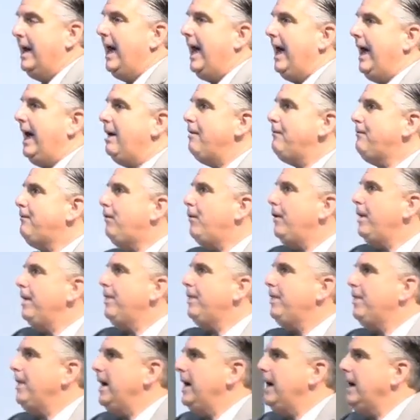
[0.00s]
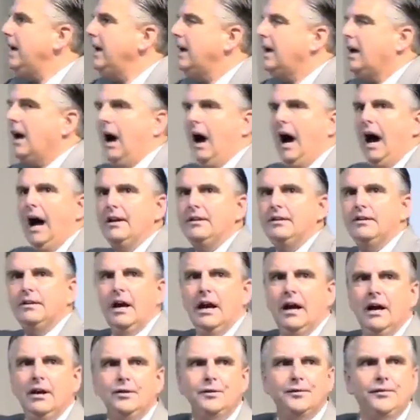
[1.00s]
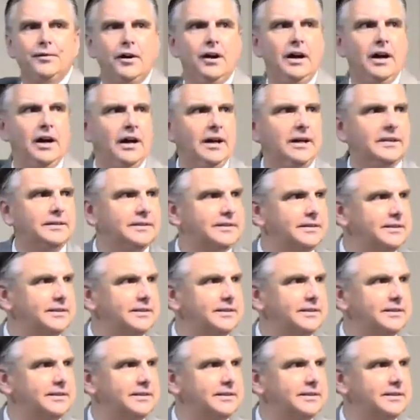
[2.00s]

Everything God does for us